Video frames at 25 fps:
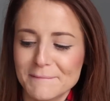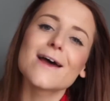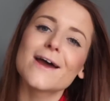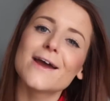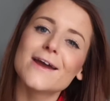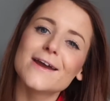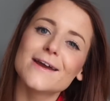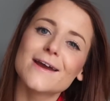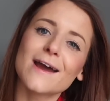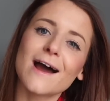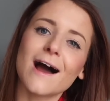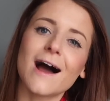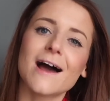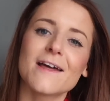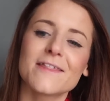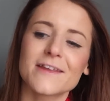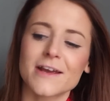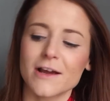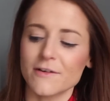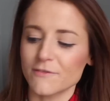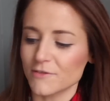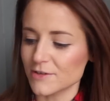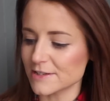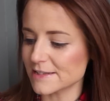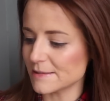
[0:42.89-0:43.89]
So I think
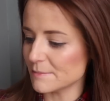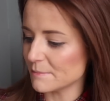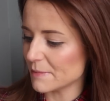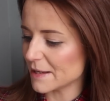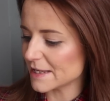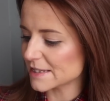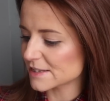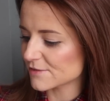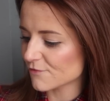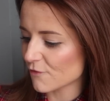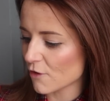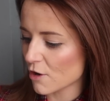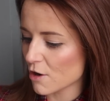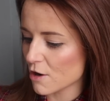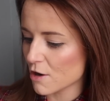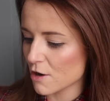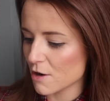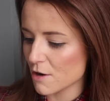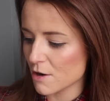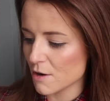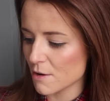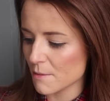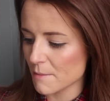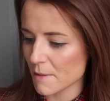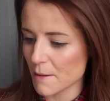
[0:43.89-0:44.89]
I've got some bits
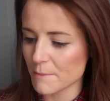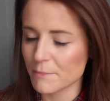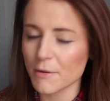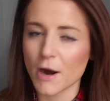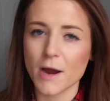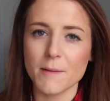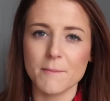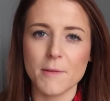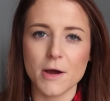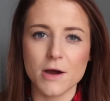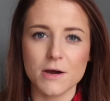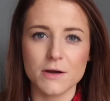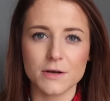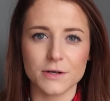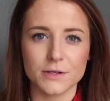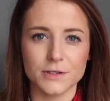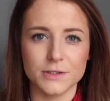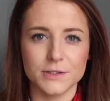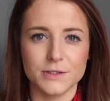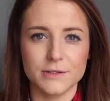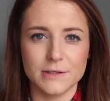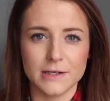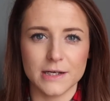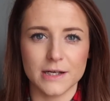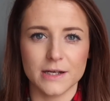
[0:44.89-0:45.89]
from Primark,
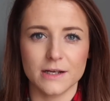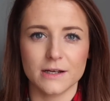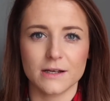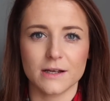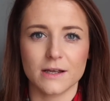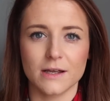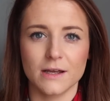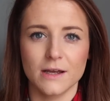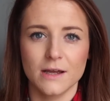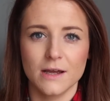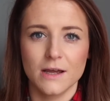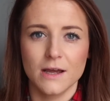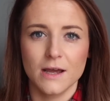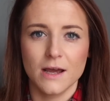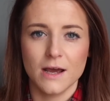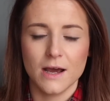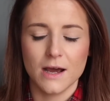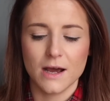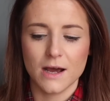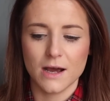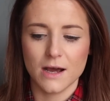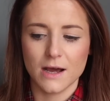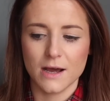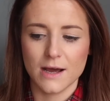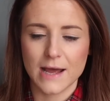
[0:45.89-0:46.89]
New Look,
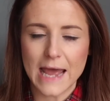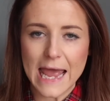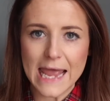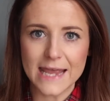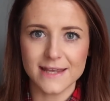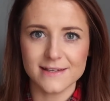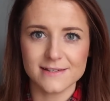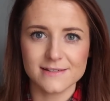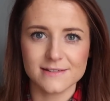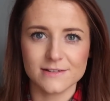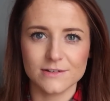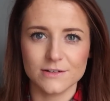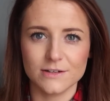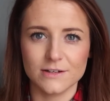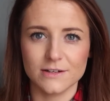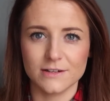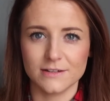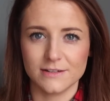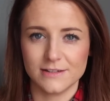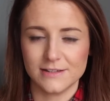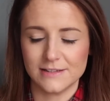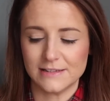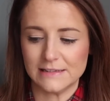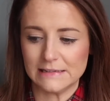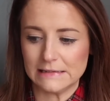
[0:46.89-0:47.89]

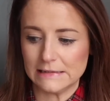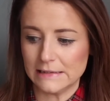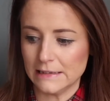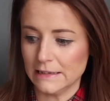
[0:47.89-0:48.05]
Asos,